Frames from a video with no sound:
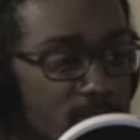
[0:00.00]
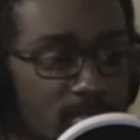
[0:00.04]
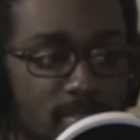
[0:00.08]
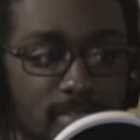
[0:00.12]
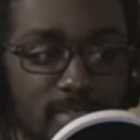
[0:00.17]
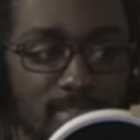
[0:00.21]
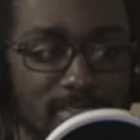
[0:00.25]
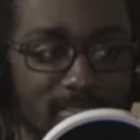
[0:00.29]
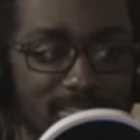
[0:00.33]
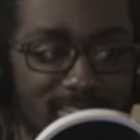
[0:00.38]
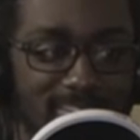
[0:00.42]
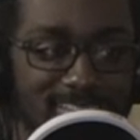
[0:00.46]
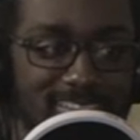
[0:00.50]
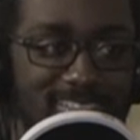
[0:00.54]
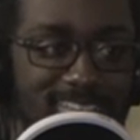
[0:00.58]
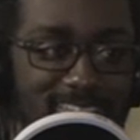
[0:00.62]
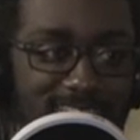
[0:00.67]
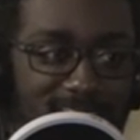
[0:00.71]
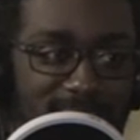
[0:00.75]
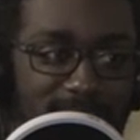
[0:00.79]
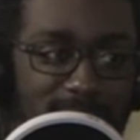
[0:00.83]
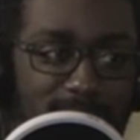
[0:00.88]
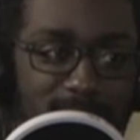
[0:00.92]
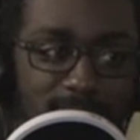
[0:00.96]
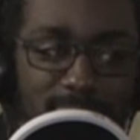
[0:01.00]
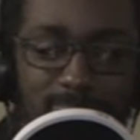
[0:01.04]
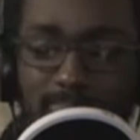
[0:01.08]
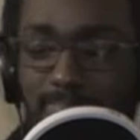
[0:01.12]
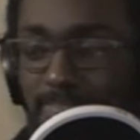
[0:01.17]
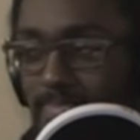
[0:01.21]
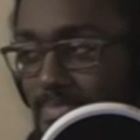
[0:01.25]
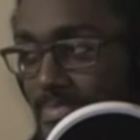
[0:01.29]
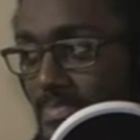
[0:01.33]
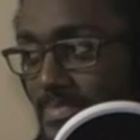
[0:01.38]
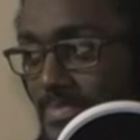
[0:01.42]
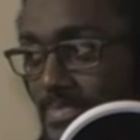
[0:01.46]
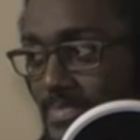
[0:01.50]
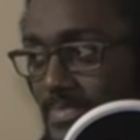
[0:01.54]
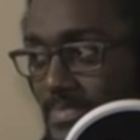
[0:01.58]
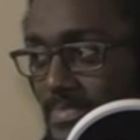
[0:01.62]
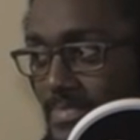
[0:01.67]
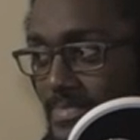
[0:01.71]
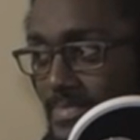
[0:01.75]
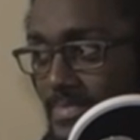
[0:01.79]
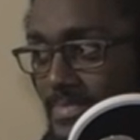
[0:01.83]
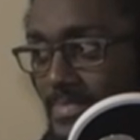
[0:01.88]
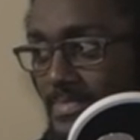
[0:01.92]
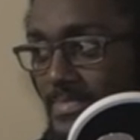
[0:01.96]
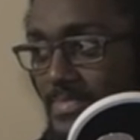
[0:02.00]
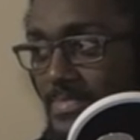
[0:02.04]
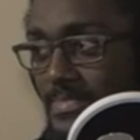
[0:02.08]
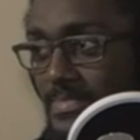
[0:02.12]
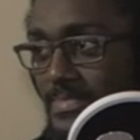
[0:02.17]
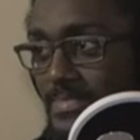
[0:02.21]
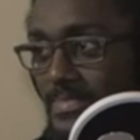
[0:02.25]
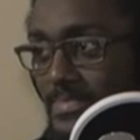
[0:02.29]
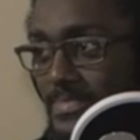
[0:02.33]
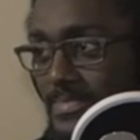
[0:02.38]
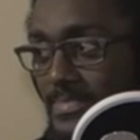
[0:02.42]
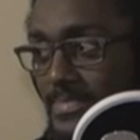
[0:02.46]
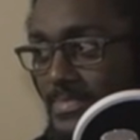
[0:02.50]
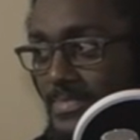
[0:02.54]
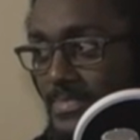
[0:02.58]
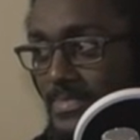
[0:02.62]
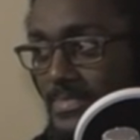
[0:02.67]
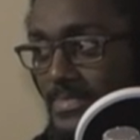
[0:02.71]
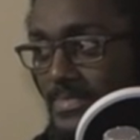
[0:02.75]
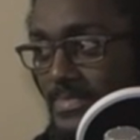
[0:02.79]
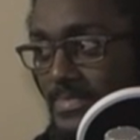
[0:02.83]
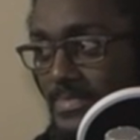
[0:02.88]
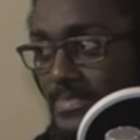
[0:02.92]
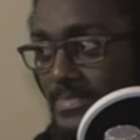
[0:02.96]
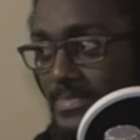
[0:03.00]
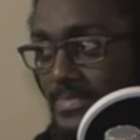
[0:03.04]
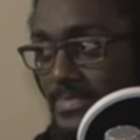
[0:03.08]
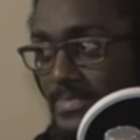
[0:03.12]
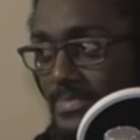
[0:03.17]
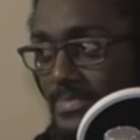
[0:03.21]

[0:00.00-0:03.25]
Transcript: (not speaking)